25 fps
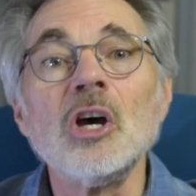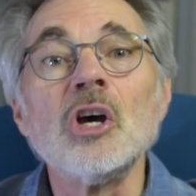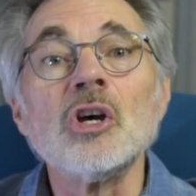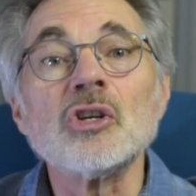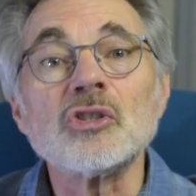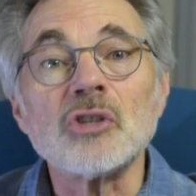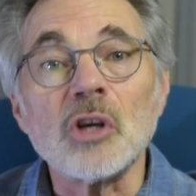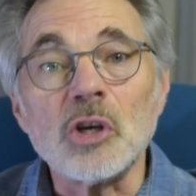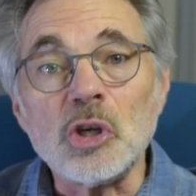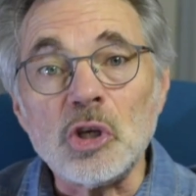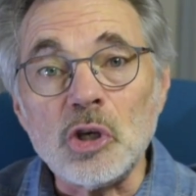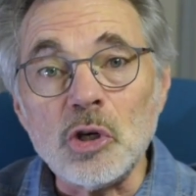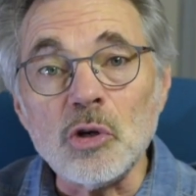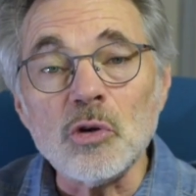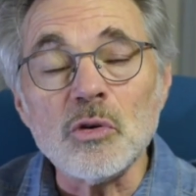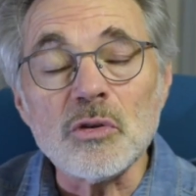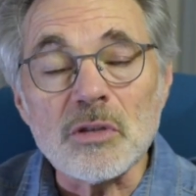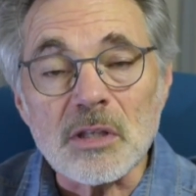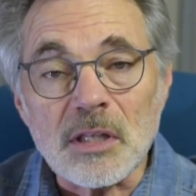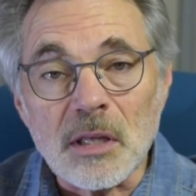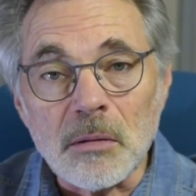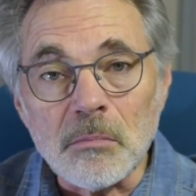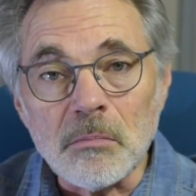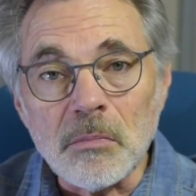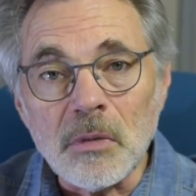So use
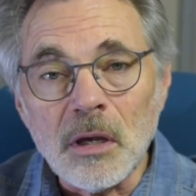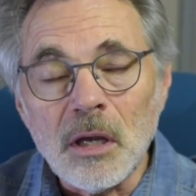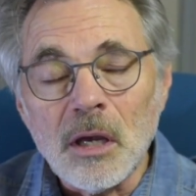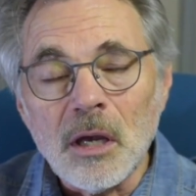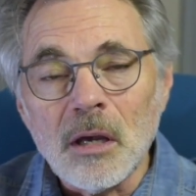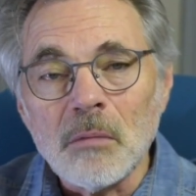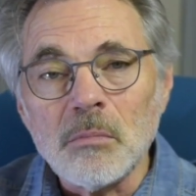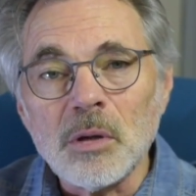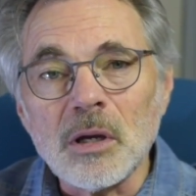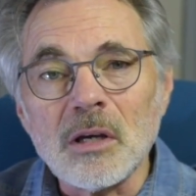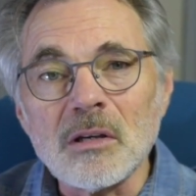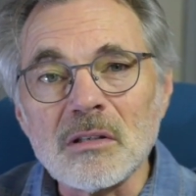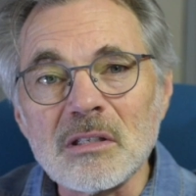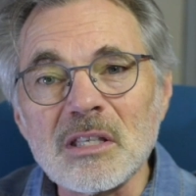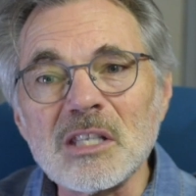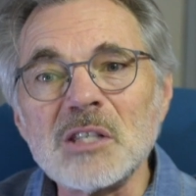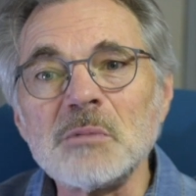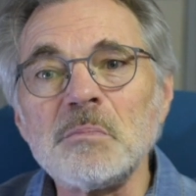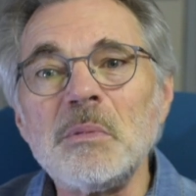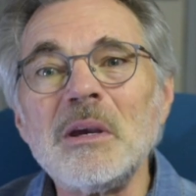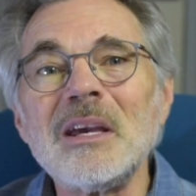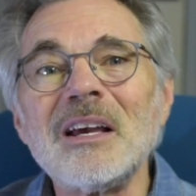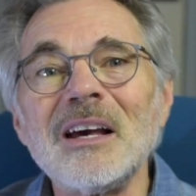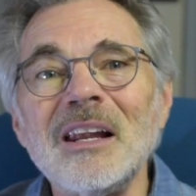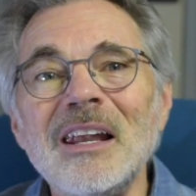them, because the
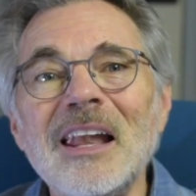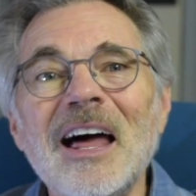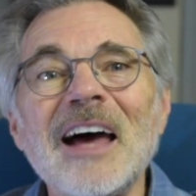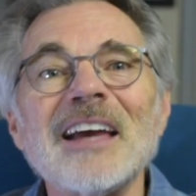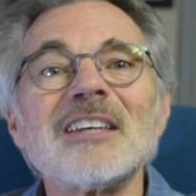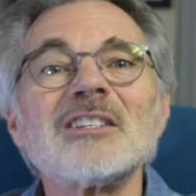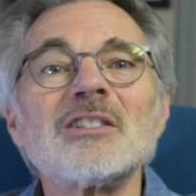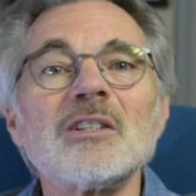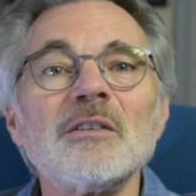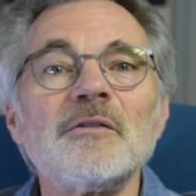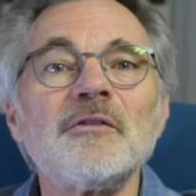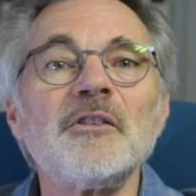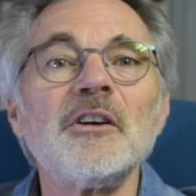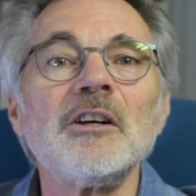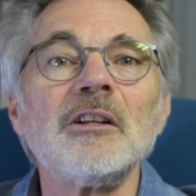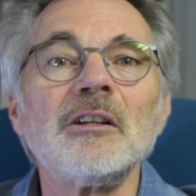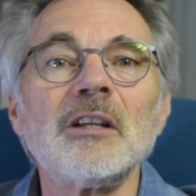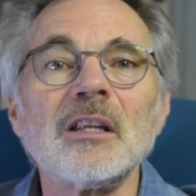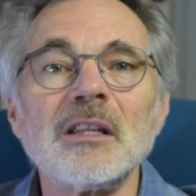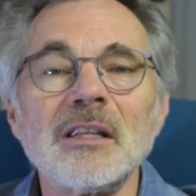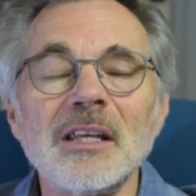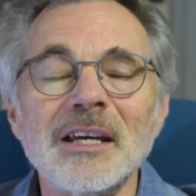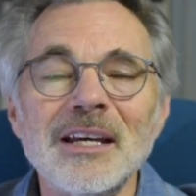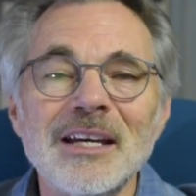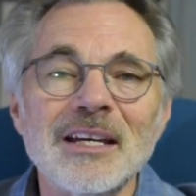speaker likes to feel
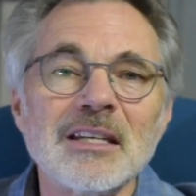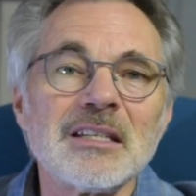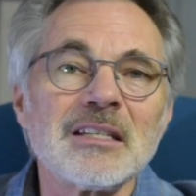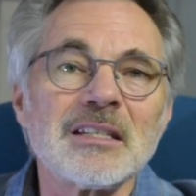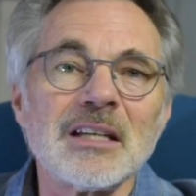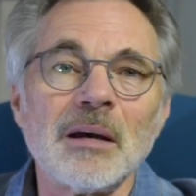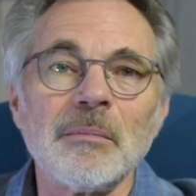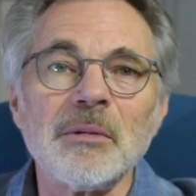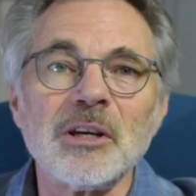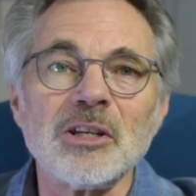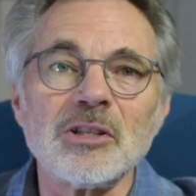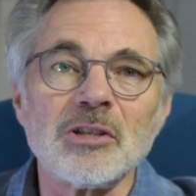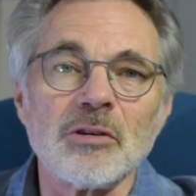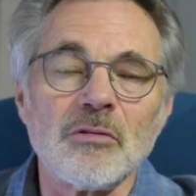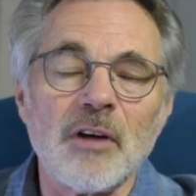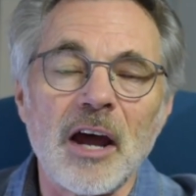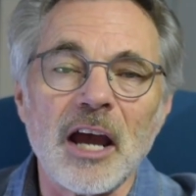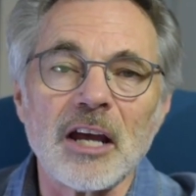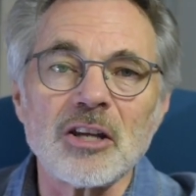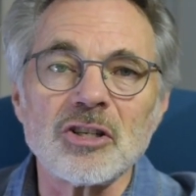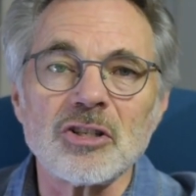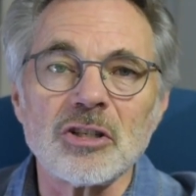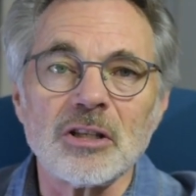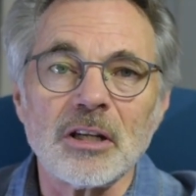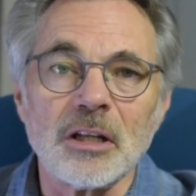that there is some
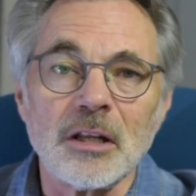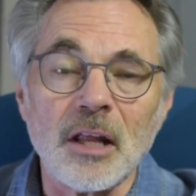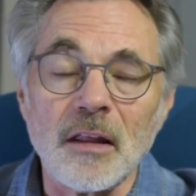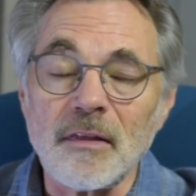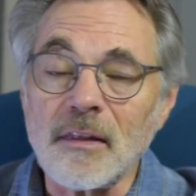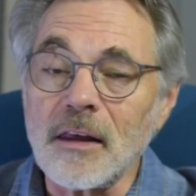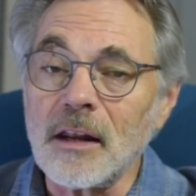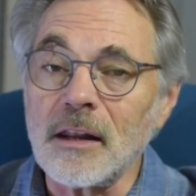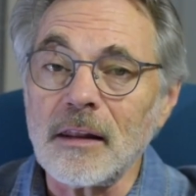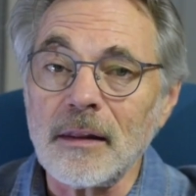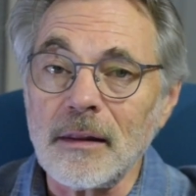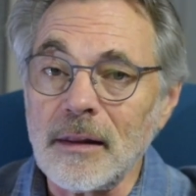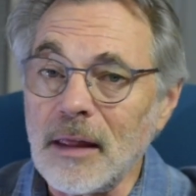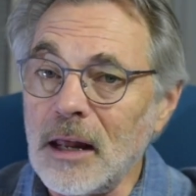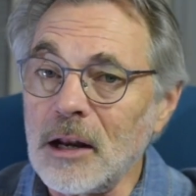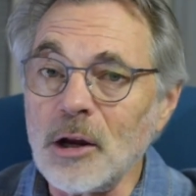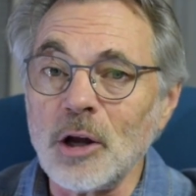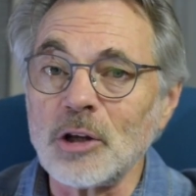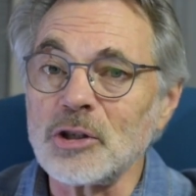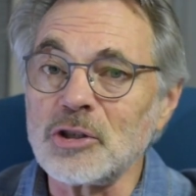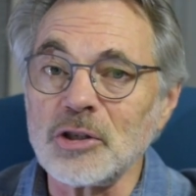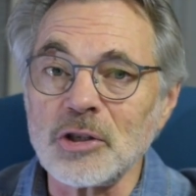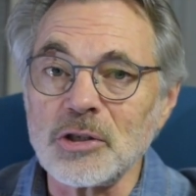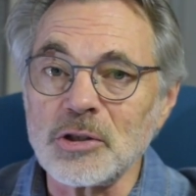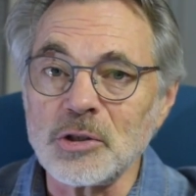interaction and that they're
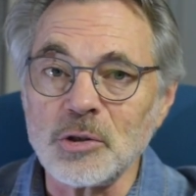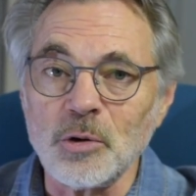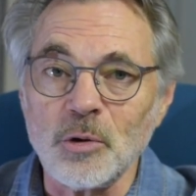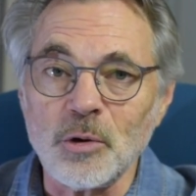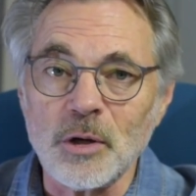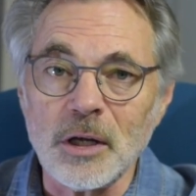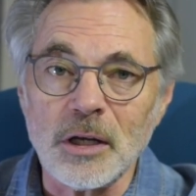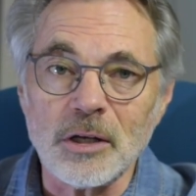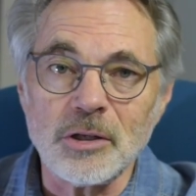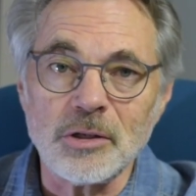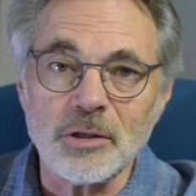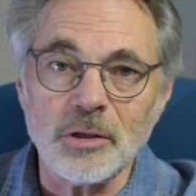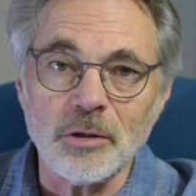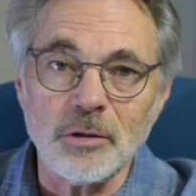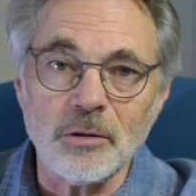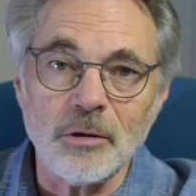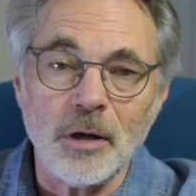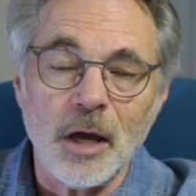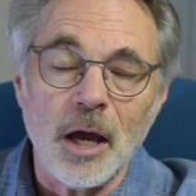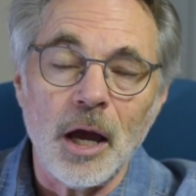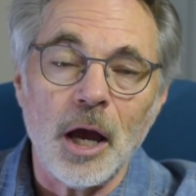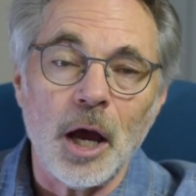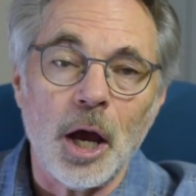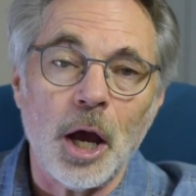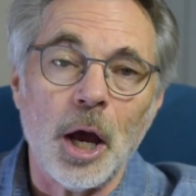not just talking to
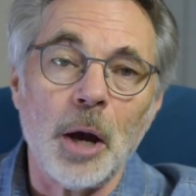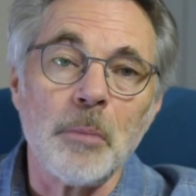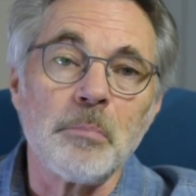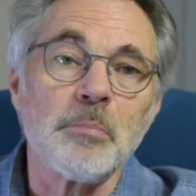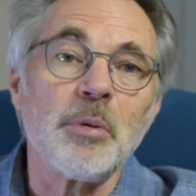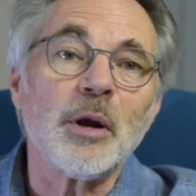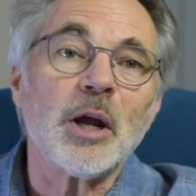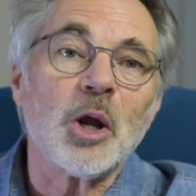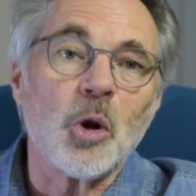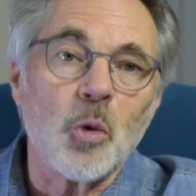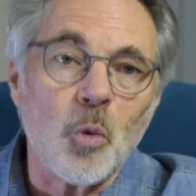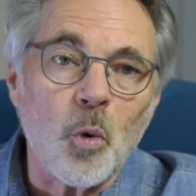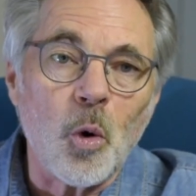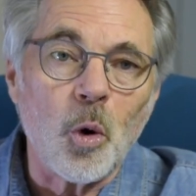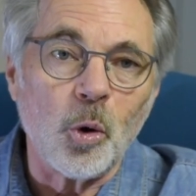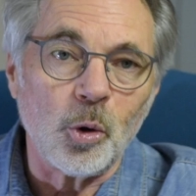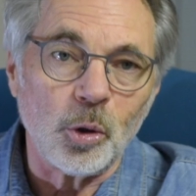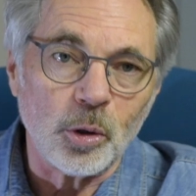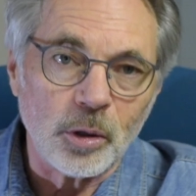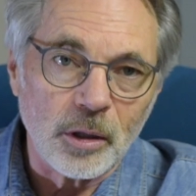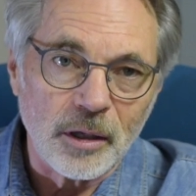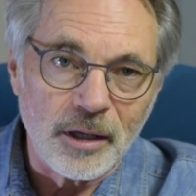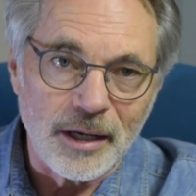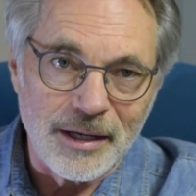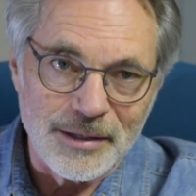a brick
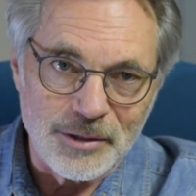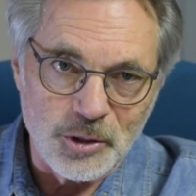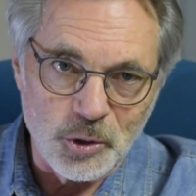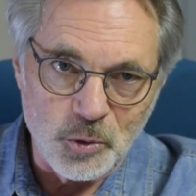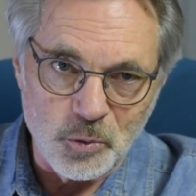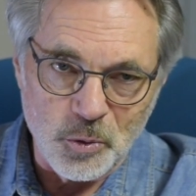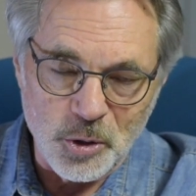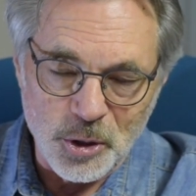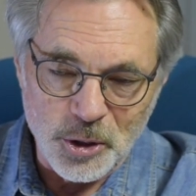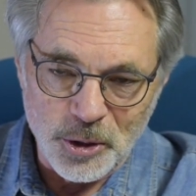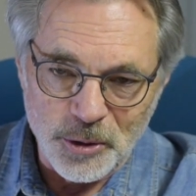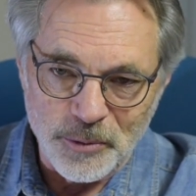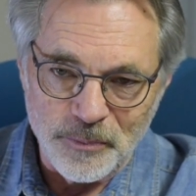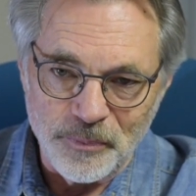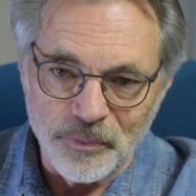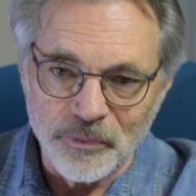wall, as it were.